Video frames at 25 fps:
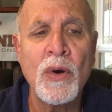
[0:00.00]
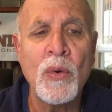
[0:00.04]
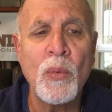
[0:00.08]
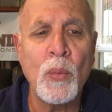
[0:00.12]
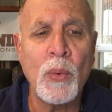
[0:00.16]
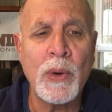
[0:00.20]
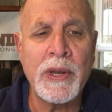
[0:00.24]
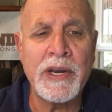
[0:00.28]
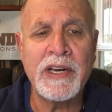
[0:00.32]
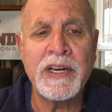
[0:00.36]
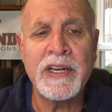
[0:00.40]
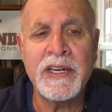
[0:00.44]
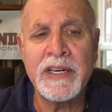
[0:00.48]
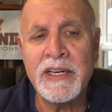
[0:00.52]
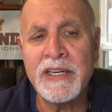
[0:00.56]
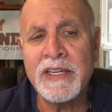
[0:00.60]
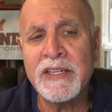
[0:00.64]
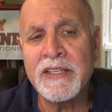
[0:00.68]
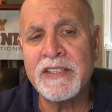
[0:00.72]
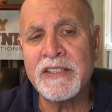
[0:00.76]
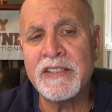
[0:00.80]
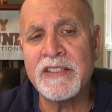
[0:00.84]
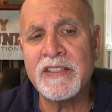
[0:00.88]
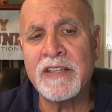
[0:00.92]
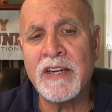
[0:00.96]
when it
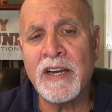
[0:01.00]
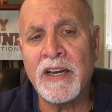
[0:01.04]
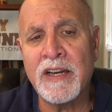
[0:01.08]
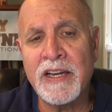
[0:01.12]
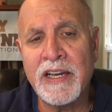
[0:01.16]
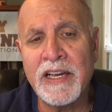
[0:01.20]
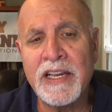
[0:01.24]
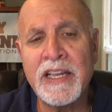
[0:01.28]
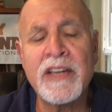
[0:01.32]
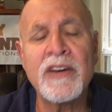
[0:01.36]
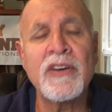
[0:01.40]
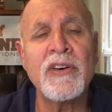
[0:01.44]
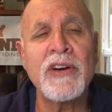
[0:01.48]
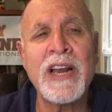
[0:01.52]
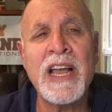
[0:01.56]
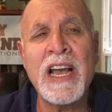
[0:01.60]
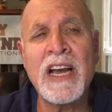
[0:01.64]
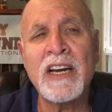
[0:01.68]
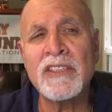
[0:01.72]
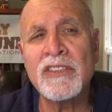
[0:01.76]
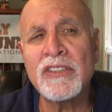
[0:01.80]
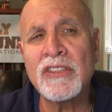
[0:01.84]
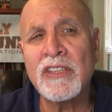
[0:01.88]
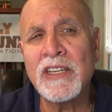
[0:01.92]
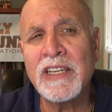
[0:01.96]
is
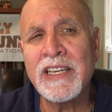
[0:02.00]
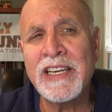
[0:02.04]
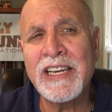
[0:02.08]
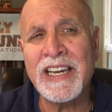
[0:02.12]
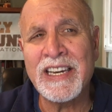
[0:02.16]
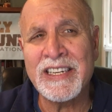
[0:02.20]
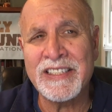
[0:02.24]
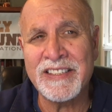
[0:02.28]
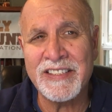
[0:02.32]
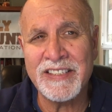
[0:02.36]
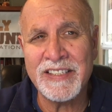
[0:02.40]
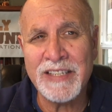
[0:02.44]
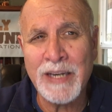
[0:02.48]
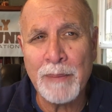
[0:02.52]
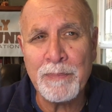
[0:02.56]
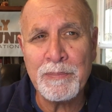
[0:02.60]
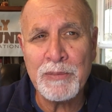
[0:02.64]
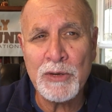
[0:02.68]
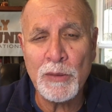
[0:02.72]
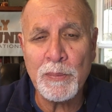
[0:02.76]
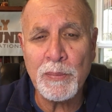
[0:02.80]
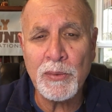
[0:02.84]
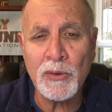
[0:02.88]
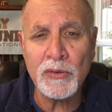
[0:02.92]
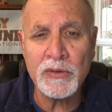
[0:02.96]
internationally
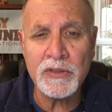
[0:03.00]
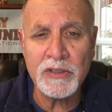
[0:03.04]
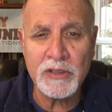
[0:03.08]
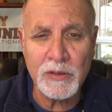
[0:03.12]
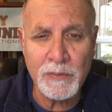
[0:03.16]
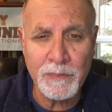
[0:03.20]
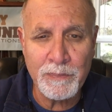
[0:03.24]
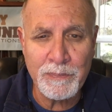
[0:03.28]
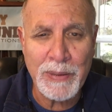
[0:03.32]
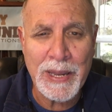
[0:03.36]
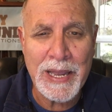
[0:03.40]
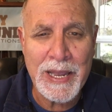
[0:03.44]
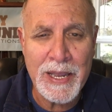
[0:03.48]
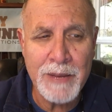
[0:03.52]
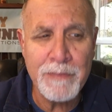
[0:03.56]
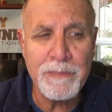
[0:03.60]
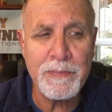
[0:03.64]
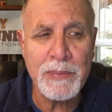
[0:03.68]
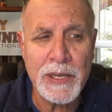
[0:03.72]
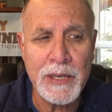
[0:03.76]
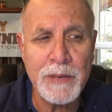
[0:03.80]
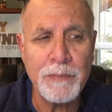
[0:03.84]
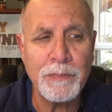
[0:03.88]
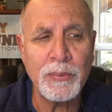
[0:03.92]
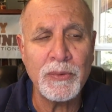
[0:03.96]
acceptable to pay
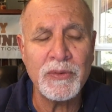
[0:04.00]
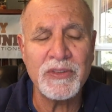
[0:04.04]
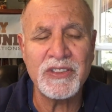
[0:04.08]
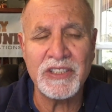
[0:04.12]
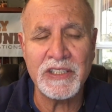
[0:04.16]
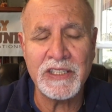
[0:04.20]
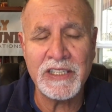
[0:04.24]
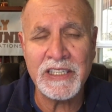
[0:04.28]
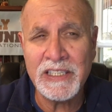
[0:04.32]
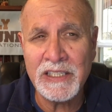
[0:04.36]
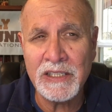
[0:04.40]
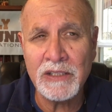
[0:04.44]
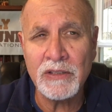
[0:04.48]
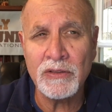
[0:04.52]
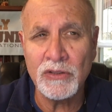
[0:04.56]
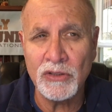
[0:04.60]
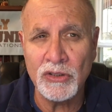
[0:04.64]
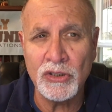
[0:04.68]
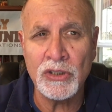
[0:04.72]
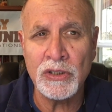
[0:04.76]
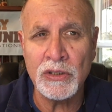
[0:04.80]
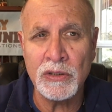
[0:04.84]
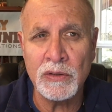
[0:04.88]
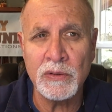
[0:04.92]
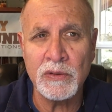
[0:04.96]
people to kill
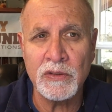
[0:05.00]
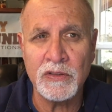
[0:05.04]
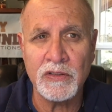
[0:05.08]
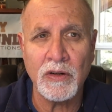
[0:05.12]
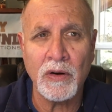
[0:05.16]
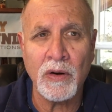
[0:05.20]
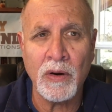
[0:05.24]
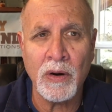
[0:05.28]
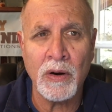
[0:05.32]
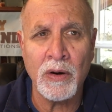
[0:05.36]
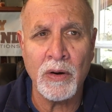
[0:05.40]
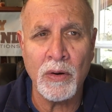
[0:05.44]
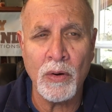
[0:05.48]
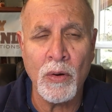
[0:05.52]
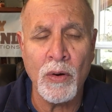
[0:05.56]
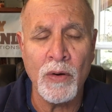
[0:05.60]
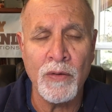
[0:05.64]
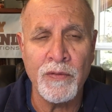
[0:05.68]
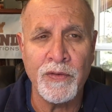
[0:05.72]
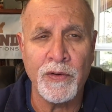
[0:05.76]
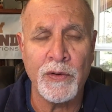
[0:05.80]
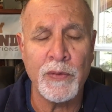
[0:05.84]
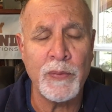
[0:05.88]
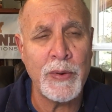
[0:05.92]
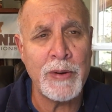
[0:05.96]
Jews are over.